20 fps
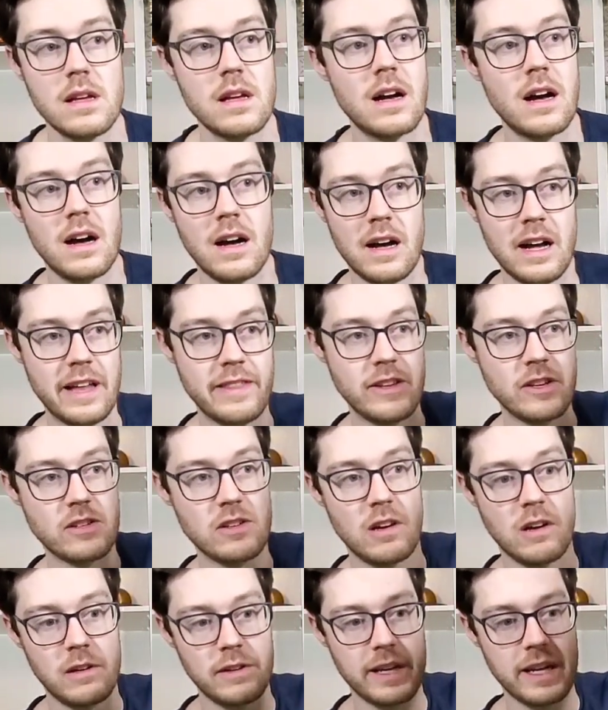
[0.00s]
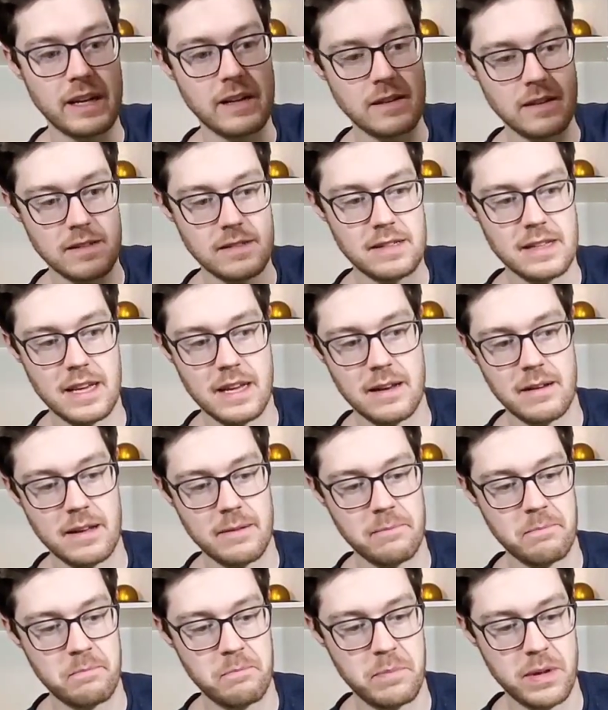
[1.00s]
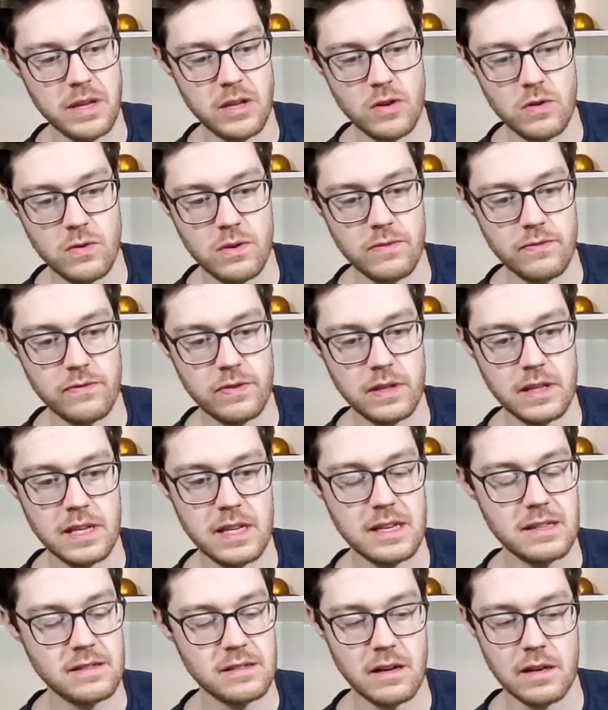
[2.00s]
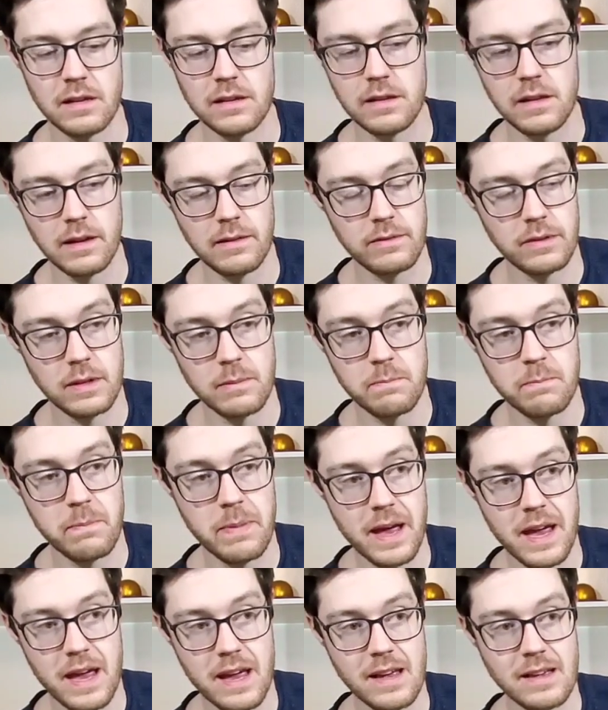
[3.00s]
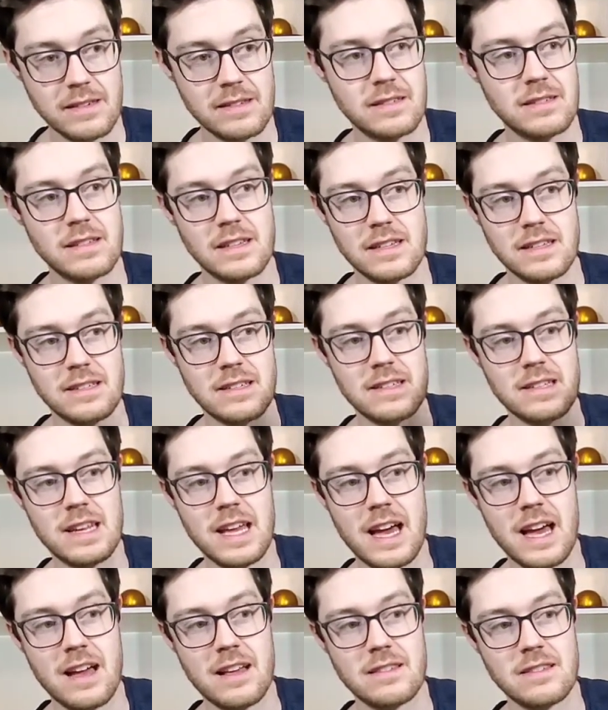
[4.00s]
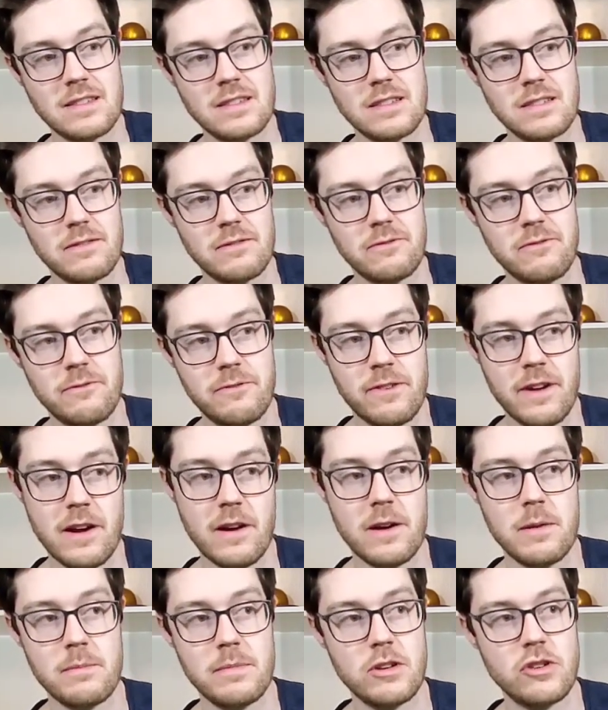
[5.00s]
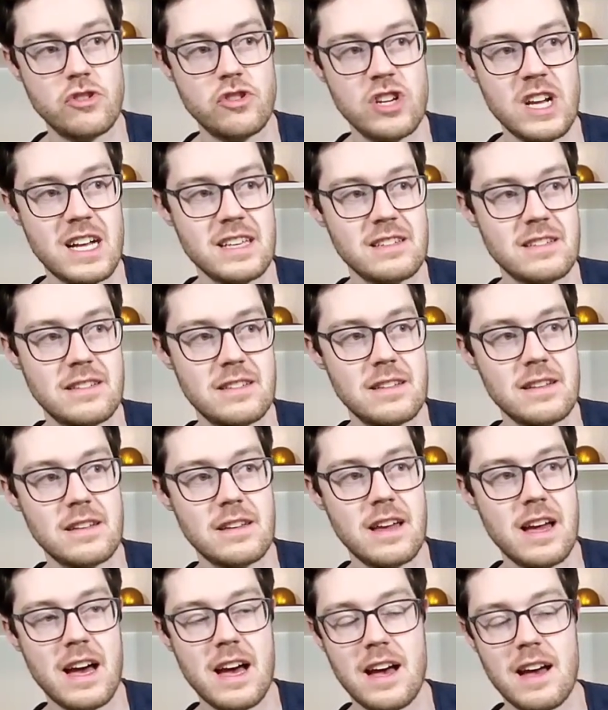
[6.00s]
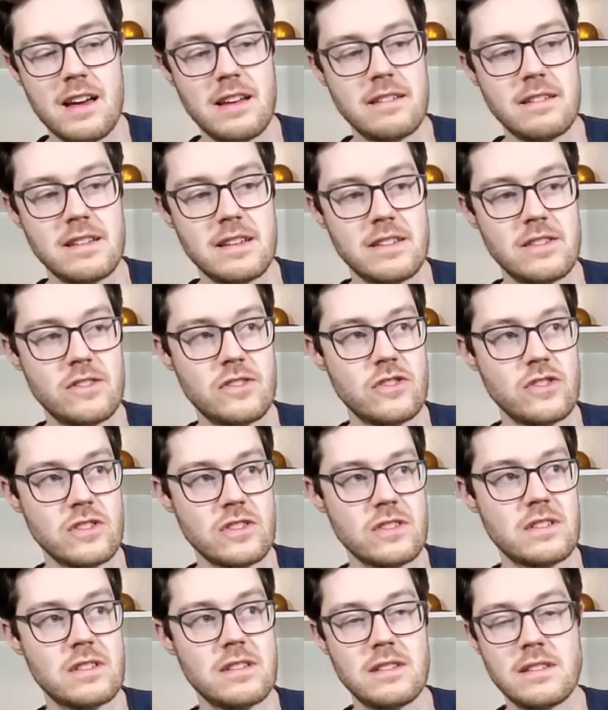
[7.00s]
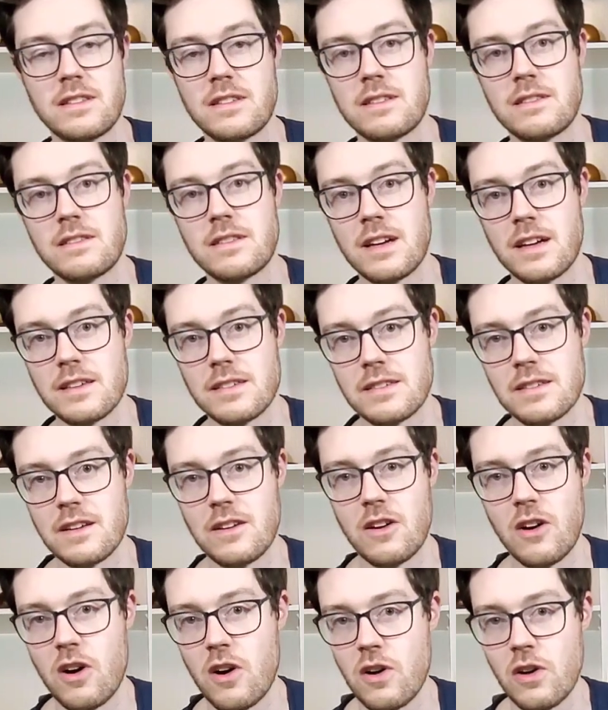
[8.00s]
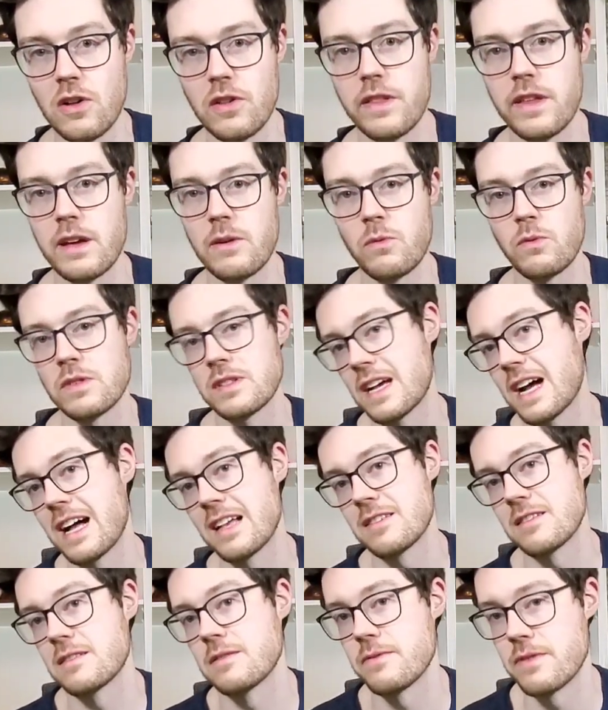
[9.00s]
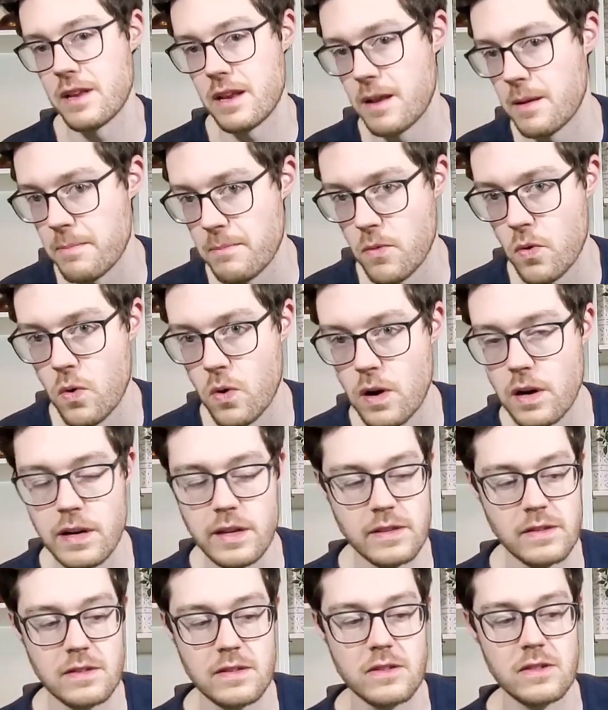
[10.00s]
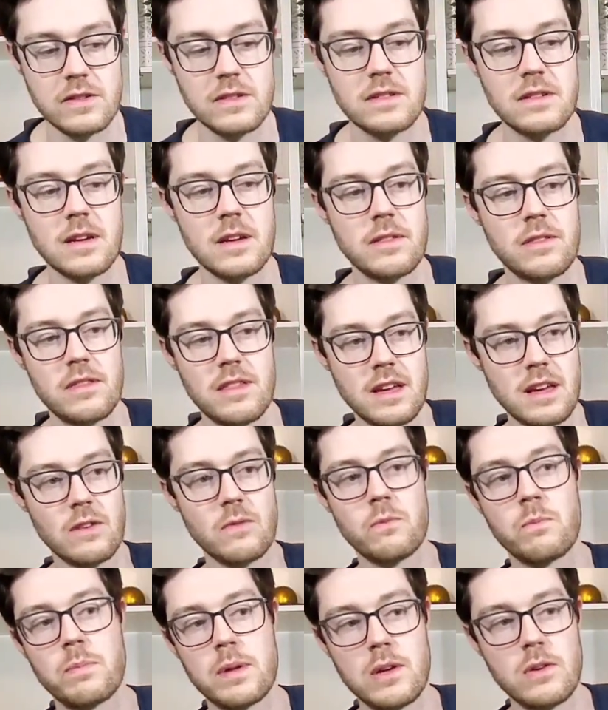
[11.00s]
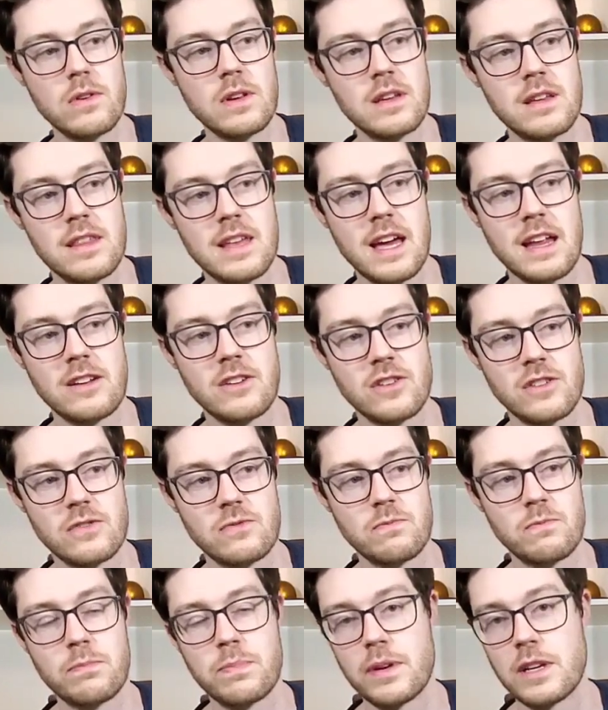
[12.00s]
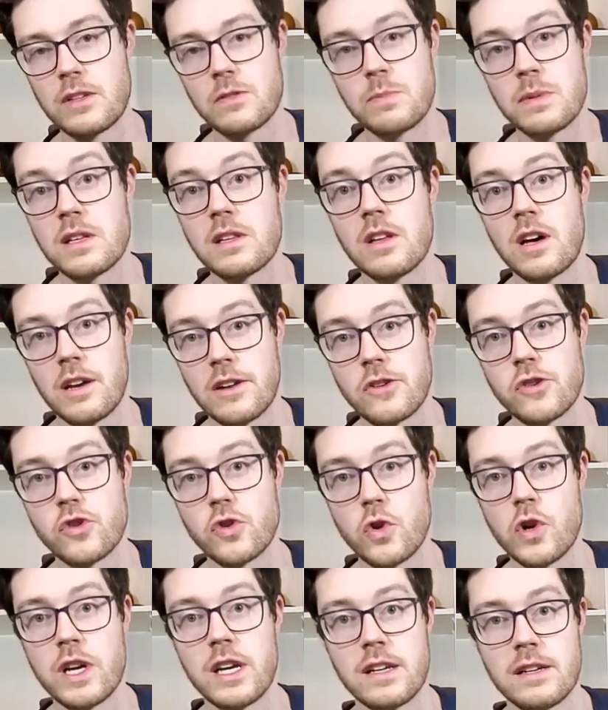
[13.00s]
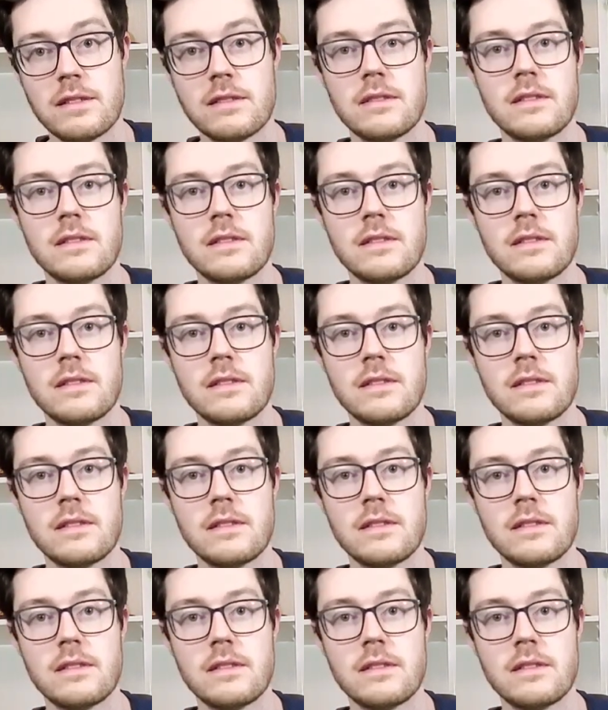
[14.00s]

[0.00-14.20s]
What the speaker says: And the tall neck does that beautifully. It's got a lovely base. It stands very majestic and it just does all that was asked of it and more. It's just a thing of beauty that just brings me a lot of joy.